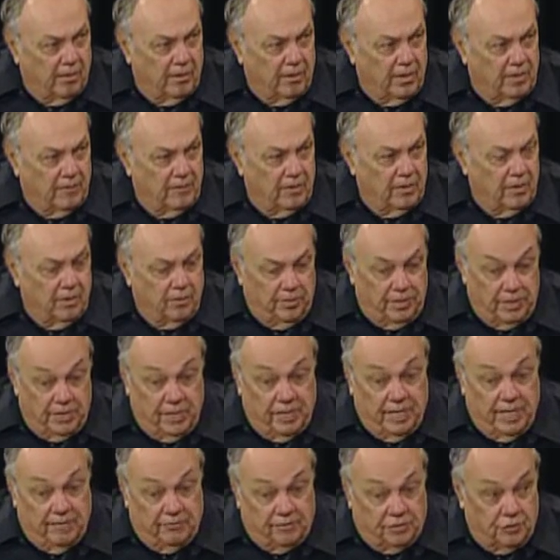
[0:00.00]
even though we
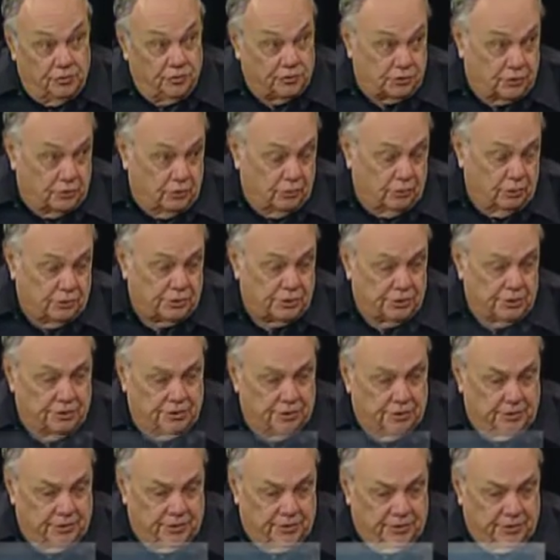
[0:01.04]
did have 2 schools and
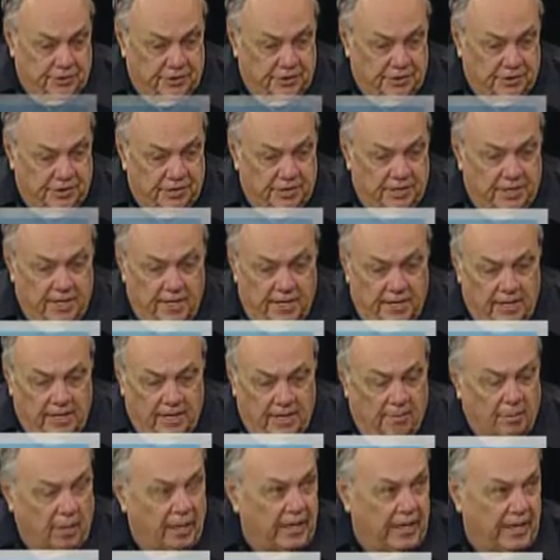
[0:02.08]
2 churches, a
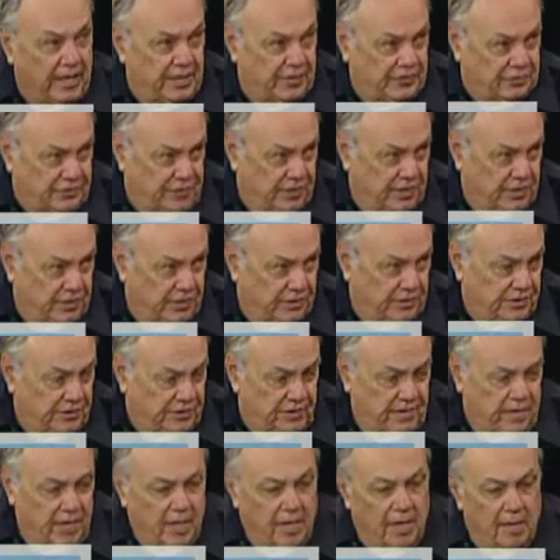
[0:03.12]
couple of gas stations.
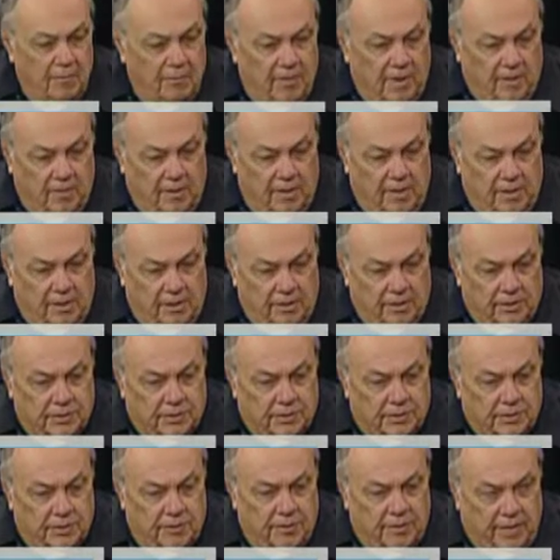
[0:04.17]
Beverly Hills
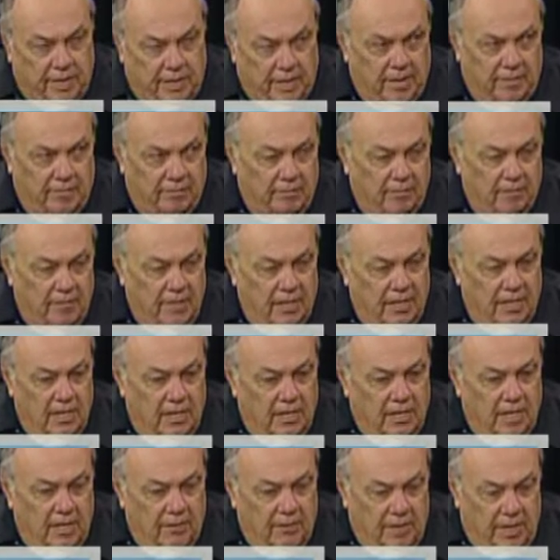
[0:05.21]
was a big
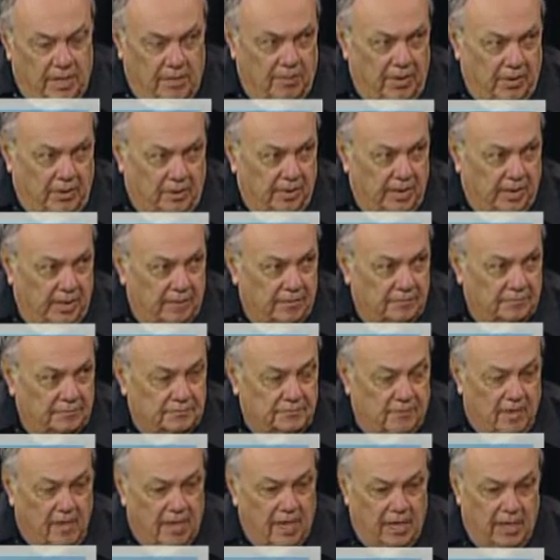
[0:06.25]
building
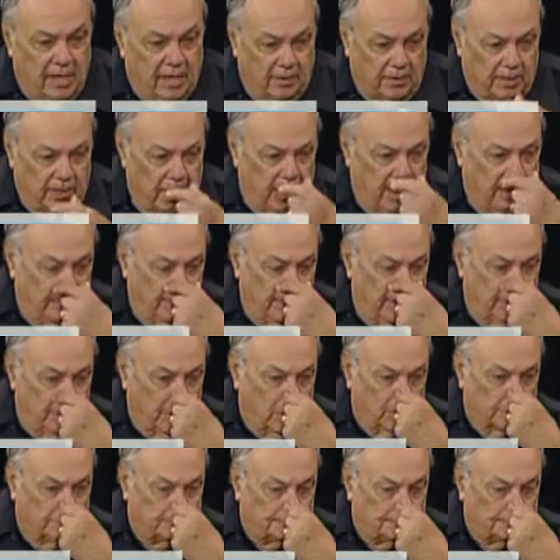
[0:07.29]
and held a lot of people.